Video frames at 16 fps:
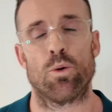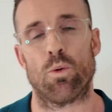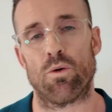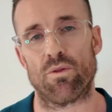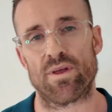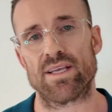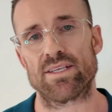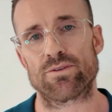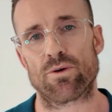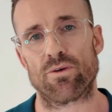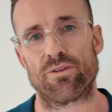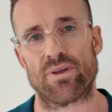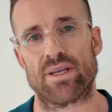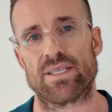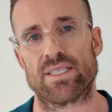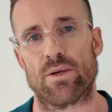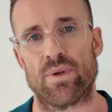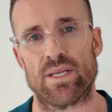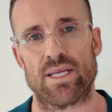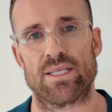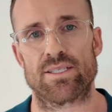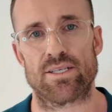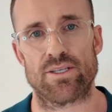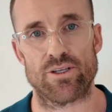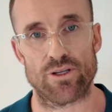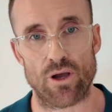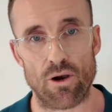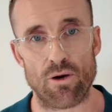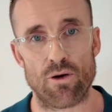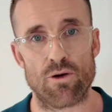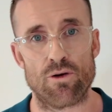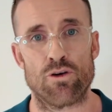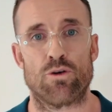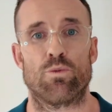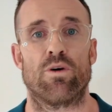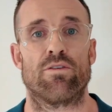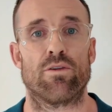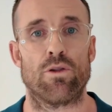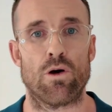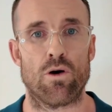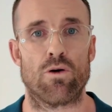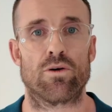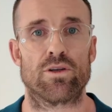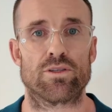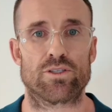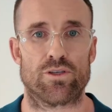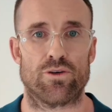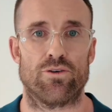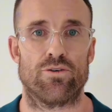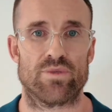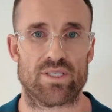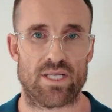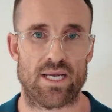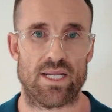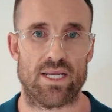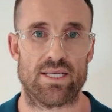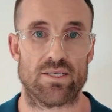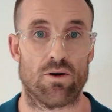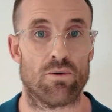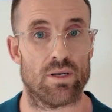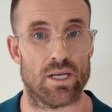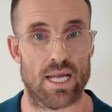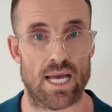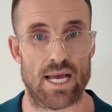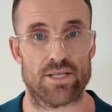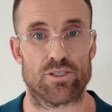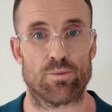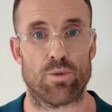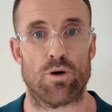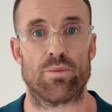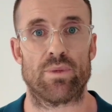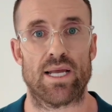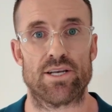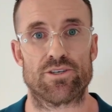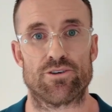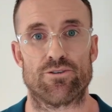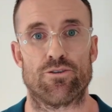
Well, these are all things that we need to know with longer term studies on larger population